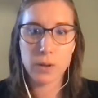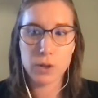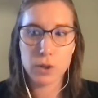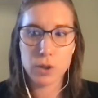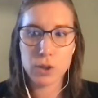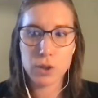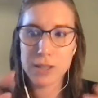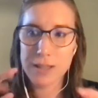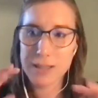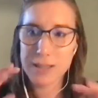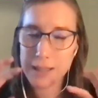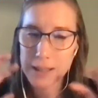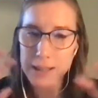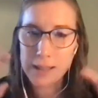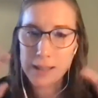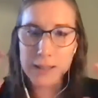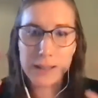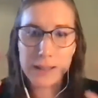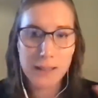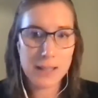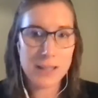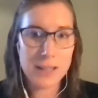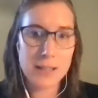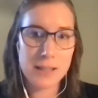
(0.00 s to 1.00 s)
is she didn't
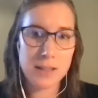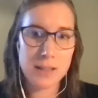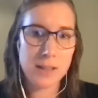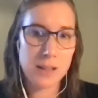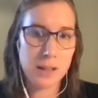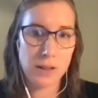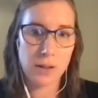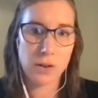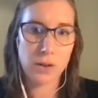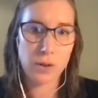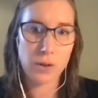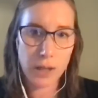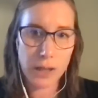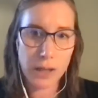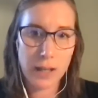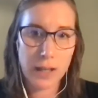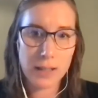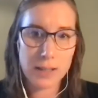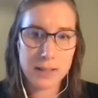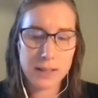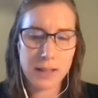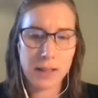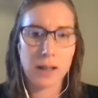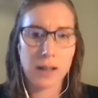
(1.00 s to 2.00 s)
listen to the
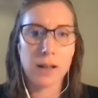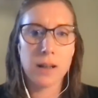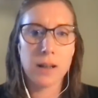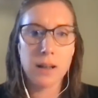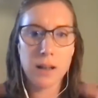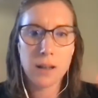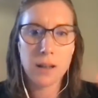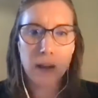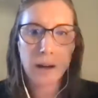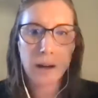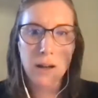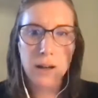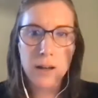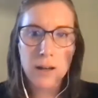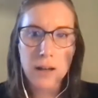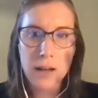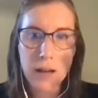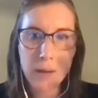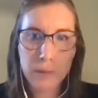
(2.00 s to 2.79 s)
critics and